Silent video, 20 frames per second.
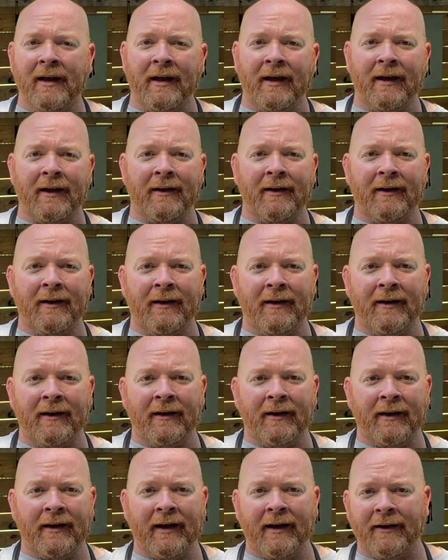and
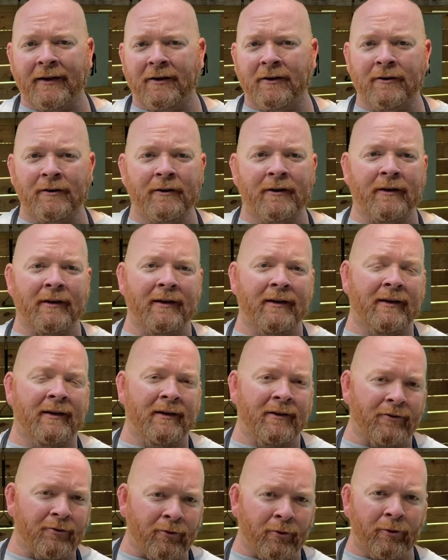how to cook and
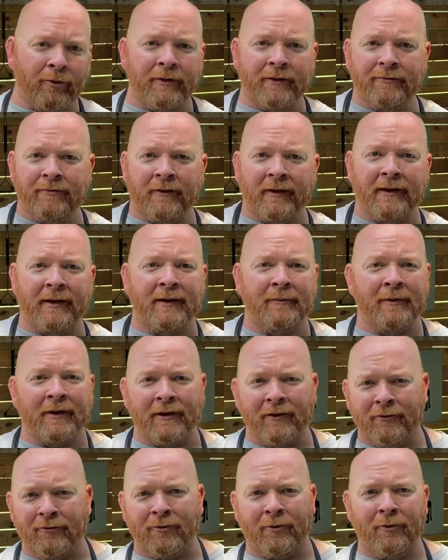control the flame
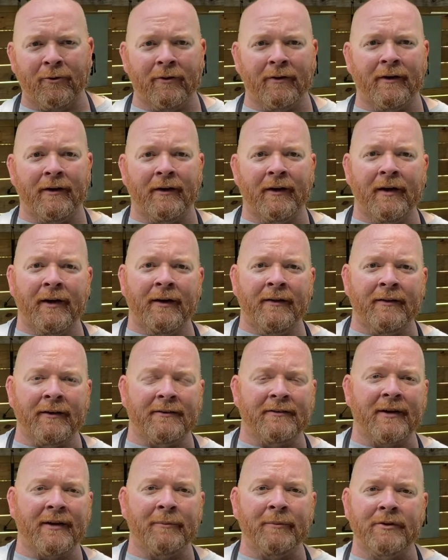and control
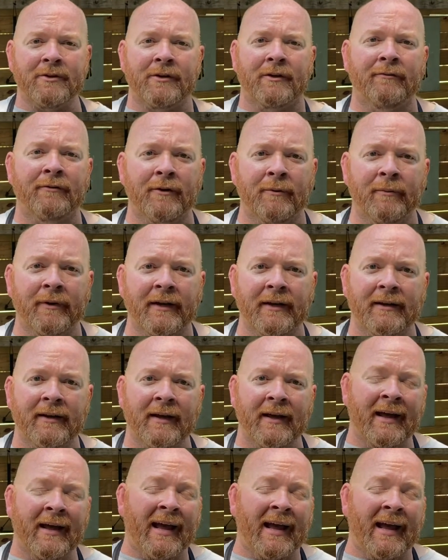the temperature of your meat.